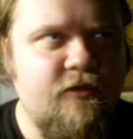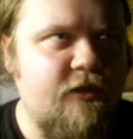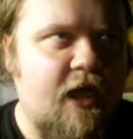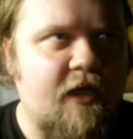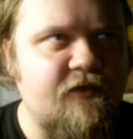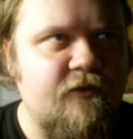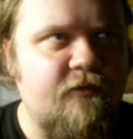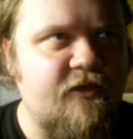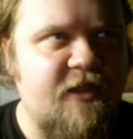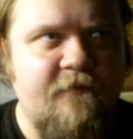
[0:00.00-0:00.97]

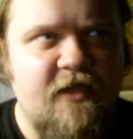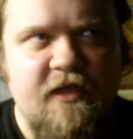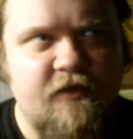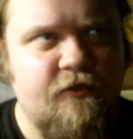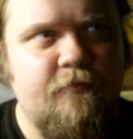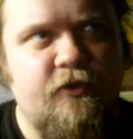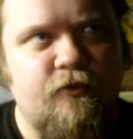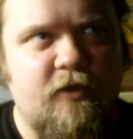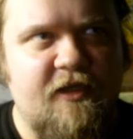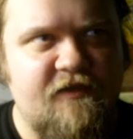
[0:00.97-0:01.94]
concert DVDs or
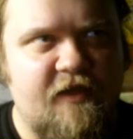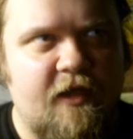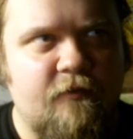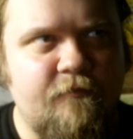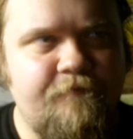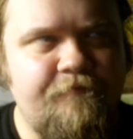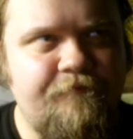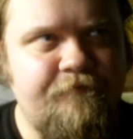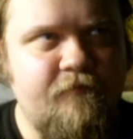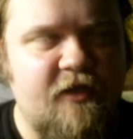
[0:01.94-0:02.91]
Blu-rays out.
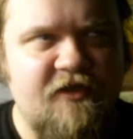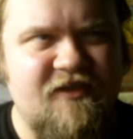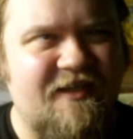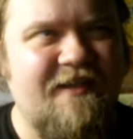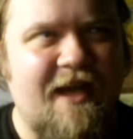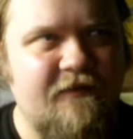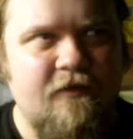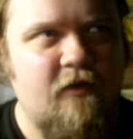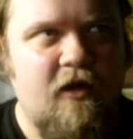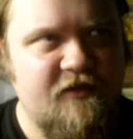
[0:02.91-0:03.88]
And I said, and not
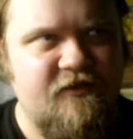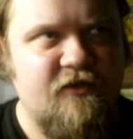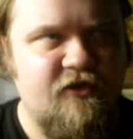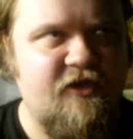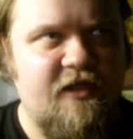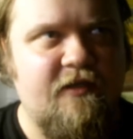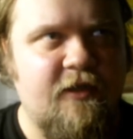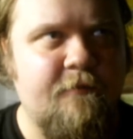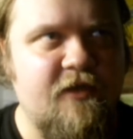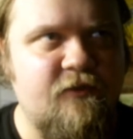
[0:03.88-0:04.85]
the Austin City
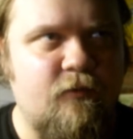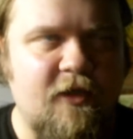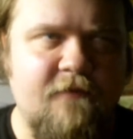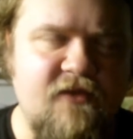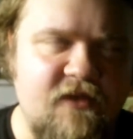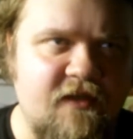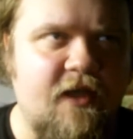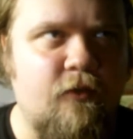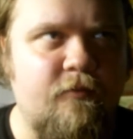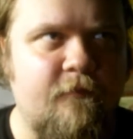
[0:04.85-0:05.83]
Limits one. I've seen
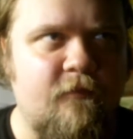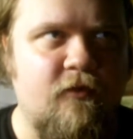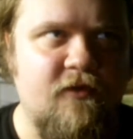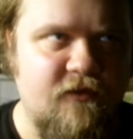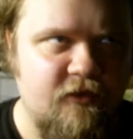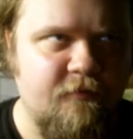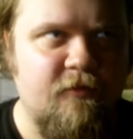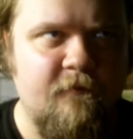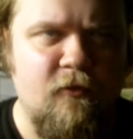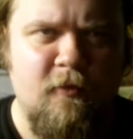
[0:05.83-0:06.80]
that one before. It's a good
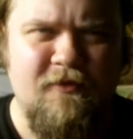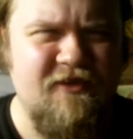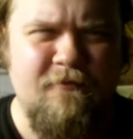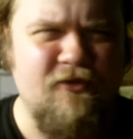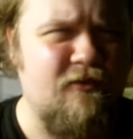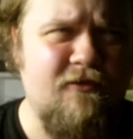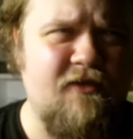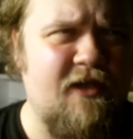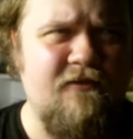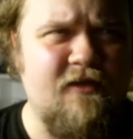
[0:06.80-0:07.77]
performance, and I'm sure
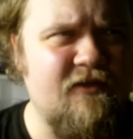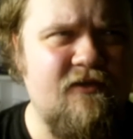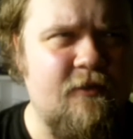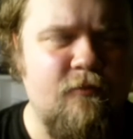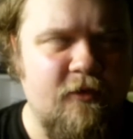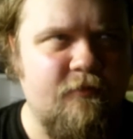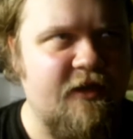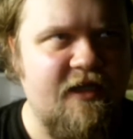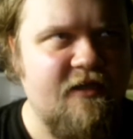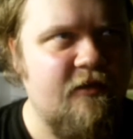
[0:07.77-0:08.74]
it's on disc somewhere,
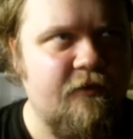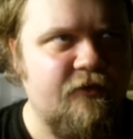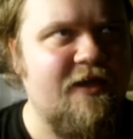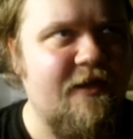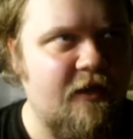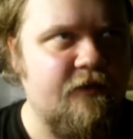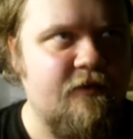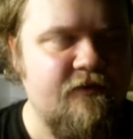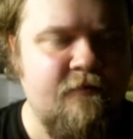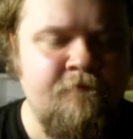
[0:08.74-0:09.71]
but are there any
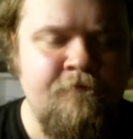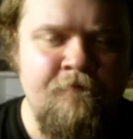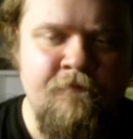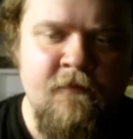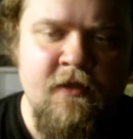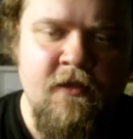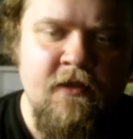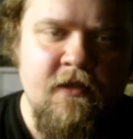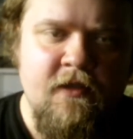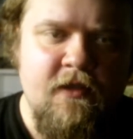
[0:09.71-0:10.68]
others?
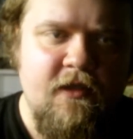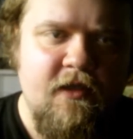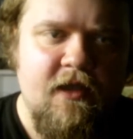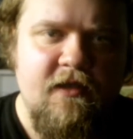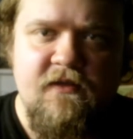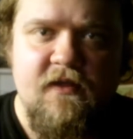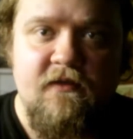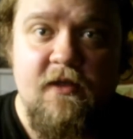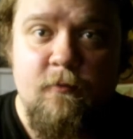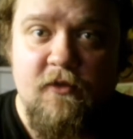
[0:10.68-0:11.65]
And he said
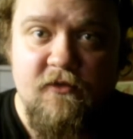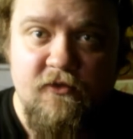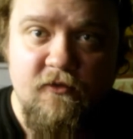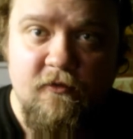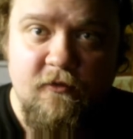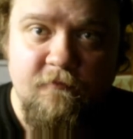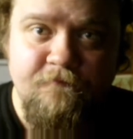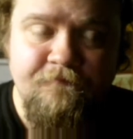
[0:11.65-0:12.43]
that he wasn't sure.